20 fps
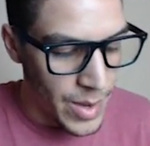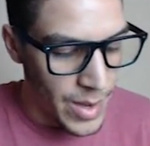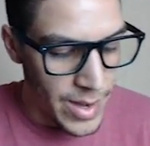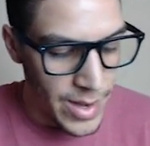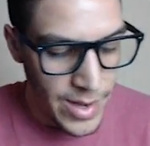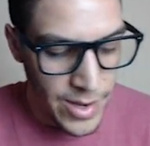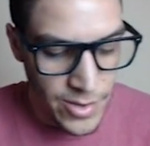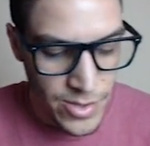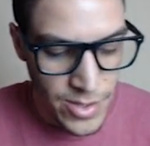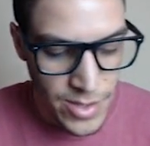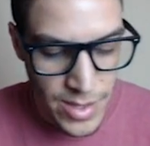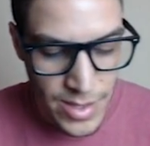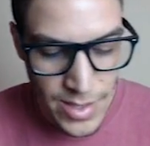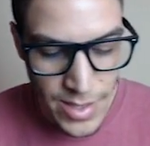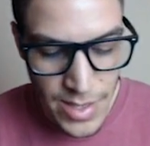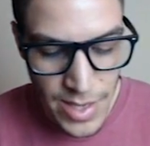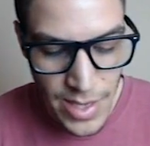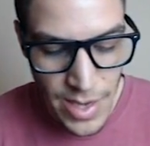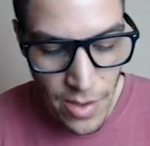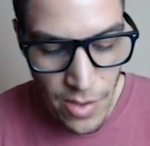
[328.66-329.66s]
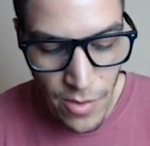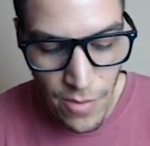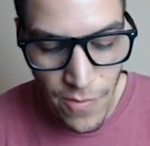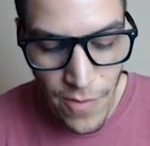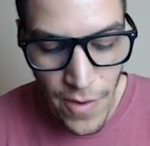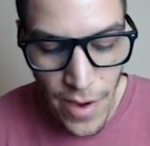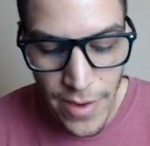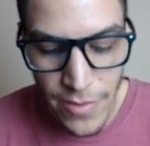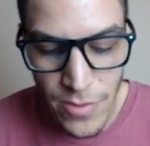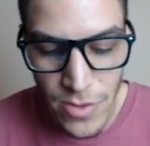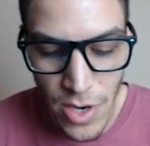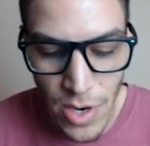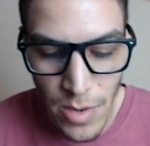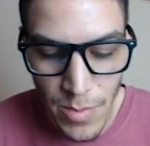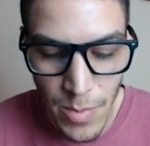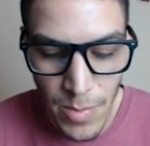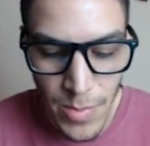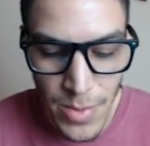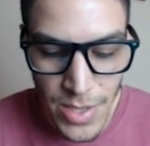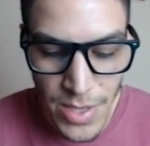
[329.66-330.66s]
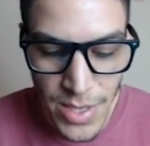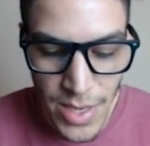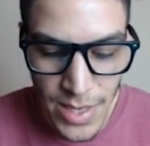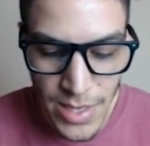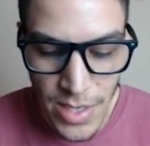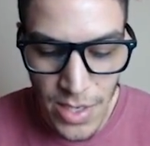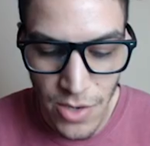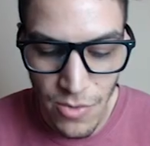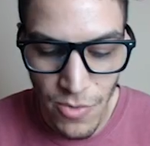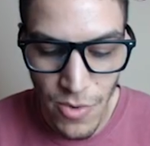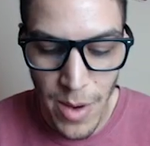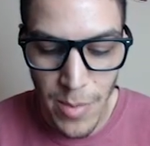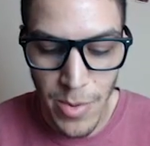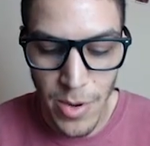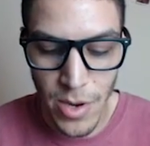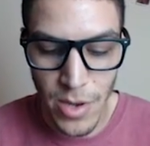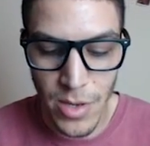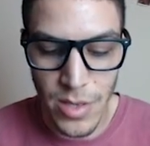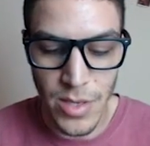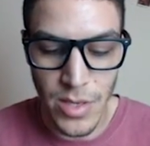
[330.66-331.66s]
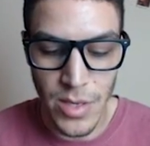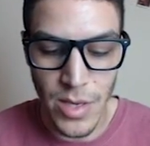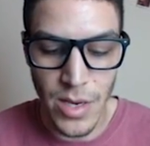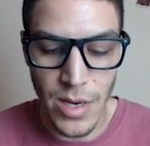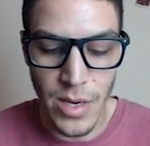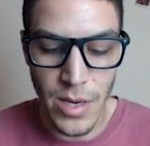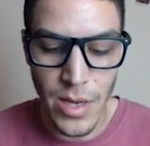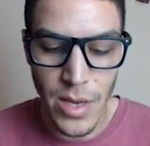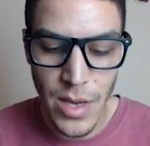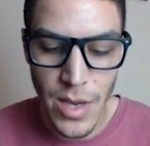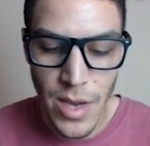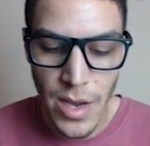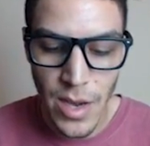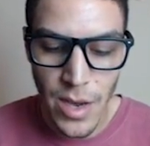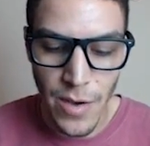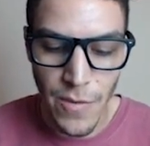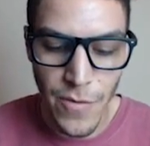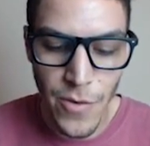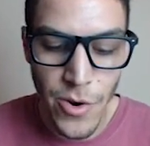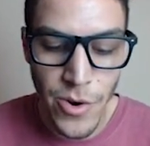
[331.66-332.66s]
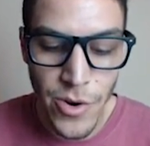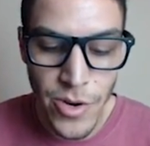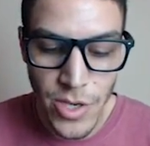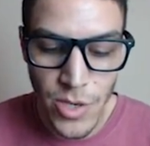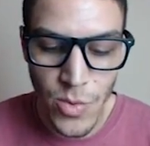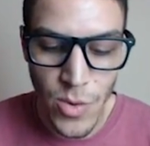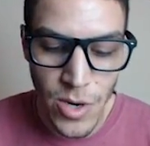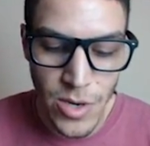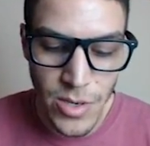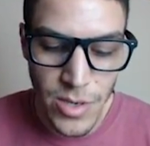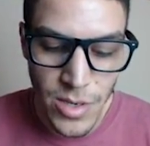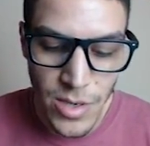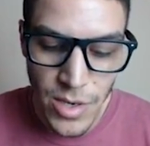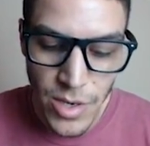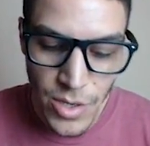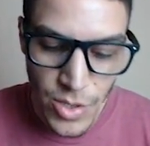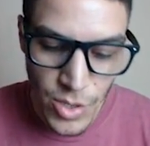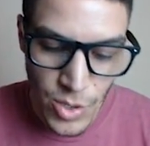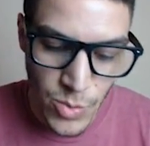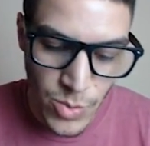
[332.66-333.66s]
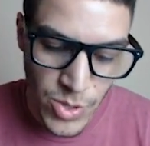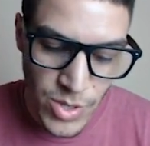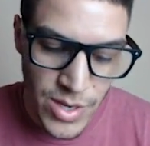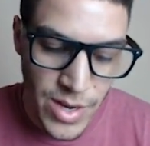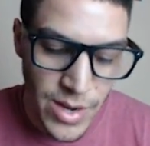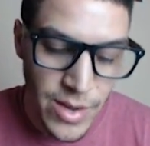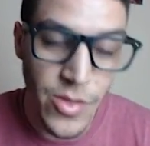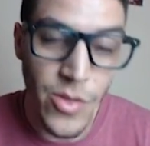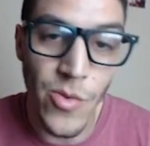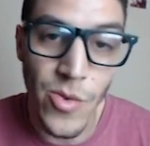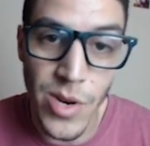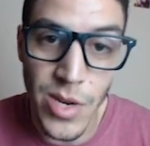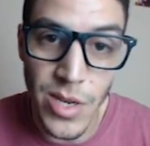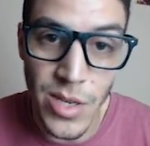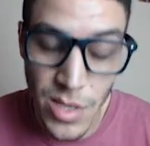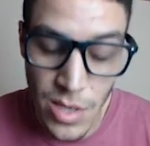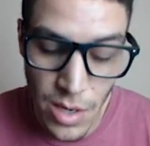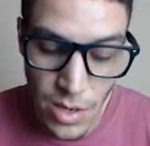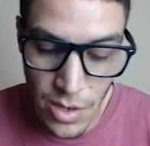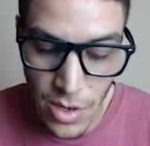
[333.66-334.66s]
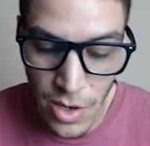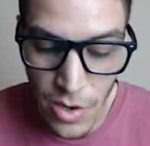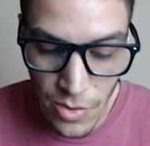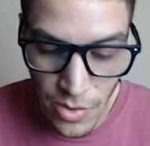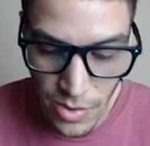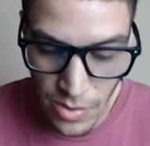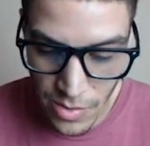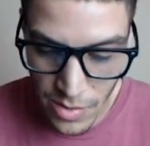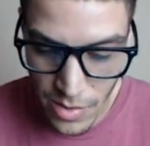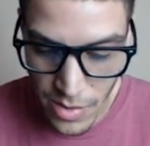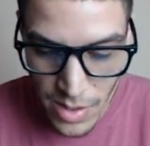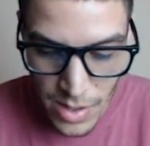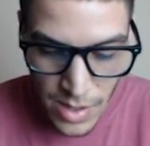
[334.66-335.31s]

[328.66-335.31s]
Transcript: And here is the other 5-drop besides the Rapid Onslaught. Furious Rush Super Saiyan 3 Son Goku.